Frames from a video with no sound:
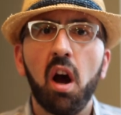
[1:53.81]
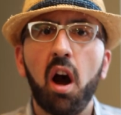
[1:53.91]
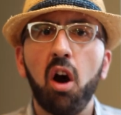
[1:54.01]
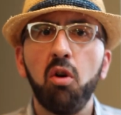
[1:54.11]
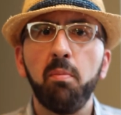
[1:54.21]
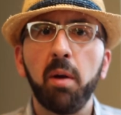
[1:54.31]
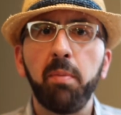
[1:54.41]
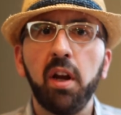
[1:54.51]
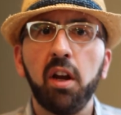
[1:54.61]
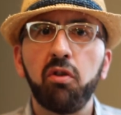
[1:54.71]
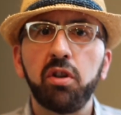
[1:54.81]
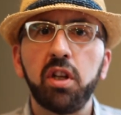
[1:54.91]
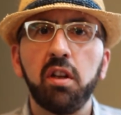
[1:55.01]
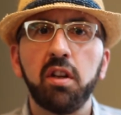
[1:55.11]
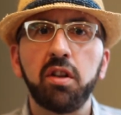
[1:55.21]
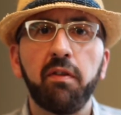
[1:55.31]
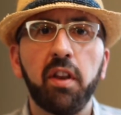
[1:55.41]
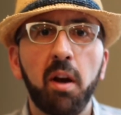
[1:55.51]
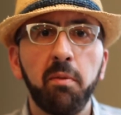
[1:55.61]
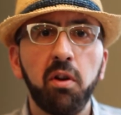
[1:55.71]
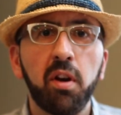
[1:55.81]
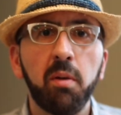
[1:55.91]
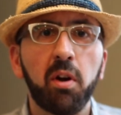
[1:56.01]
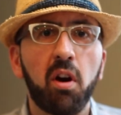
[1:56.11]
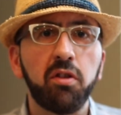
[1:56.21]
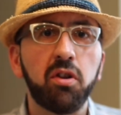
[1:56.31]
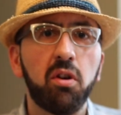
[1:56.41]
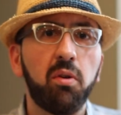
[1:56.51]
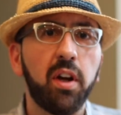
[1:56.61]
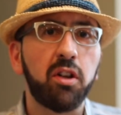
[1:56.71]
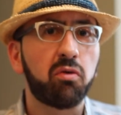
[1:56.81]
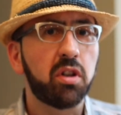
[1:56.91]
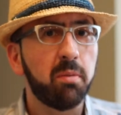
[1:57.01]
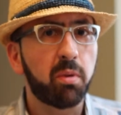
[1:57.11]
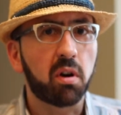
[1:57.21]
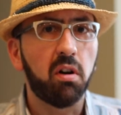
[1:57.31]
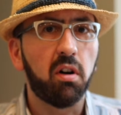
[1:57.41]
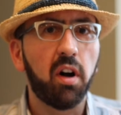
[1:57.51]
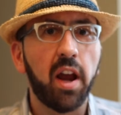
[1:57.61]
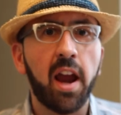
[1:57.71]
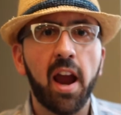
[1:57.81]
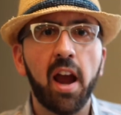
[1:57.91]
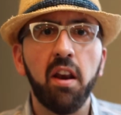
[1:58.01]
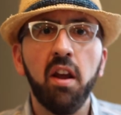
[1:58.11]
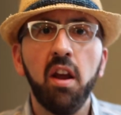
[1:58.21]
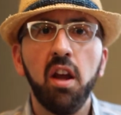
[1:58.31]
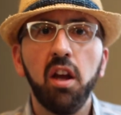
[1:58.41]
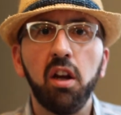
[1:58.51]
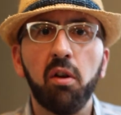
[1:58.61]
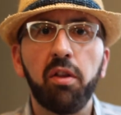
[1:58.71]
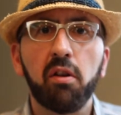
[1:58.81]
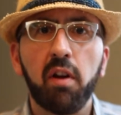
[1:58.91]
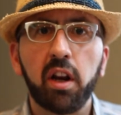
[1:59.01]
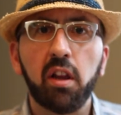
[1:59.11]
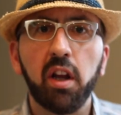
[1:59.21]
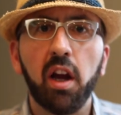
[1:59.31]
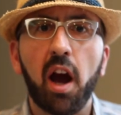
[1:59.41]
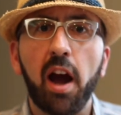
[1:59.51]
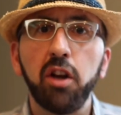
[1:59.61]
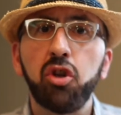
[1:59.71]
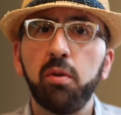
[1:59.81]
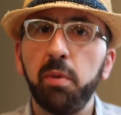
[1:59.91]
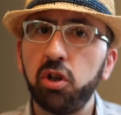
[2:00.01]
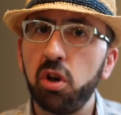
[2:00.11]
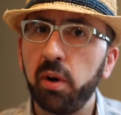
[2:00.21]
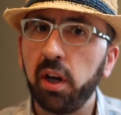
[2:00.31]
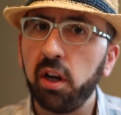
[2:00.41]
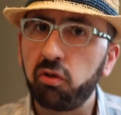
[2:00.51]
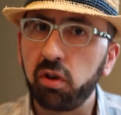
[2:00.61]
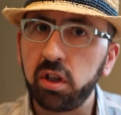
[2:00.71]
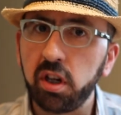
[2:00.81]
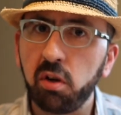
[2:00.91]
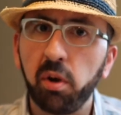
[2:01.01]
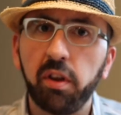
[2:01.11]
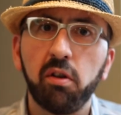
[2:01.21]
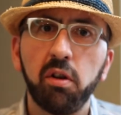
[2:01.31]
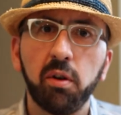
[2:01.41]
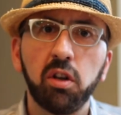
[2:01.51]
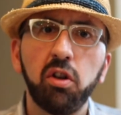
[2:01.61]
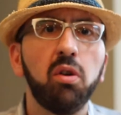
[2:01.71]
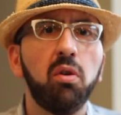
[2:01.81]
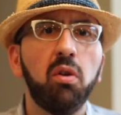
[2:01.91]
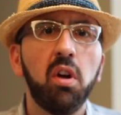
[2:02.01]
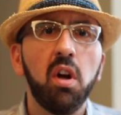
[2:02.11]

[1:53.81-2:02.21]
who might be interested in the stuff that I'm doing, but also it's reciprocal. And, you know, theoretically, I should be showing interest in what they're doing too.